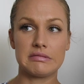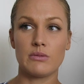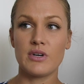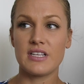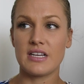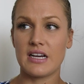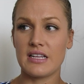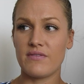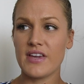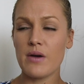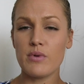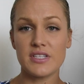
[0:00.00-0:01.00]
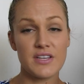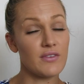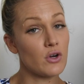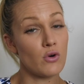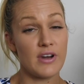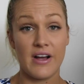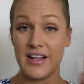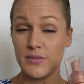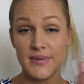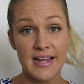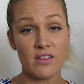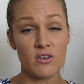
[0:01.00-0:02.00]
What is it? I forget what it's even called now. It's
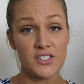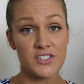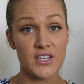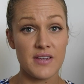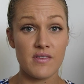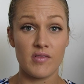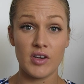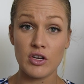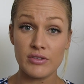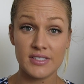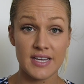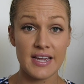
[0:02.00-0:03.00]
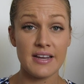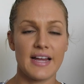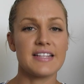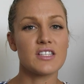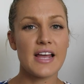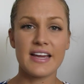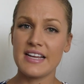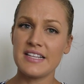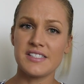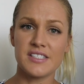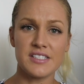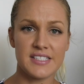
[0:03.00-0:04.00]
been that long since I've even used it. It's like an
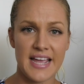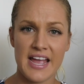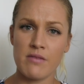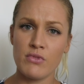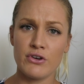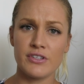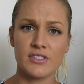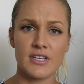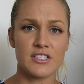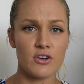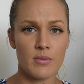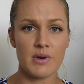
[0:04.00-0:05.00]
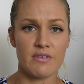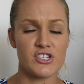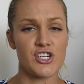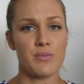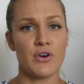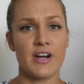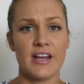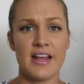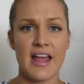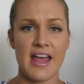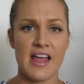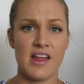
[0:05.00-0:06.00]
instant tan mousse. It's got a bit of a shimmer in
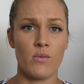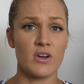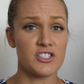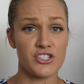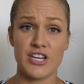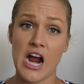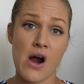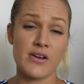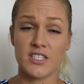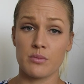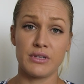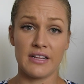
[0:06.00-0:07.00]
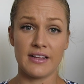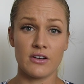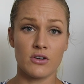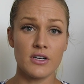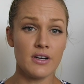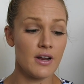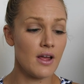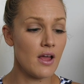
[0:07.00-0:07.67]
it, and once you shower, it's completely gone.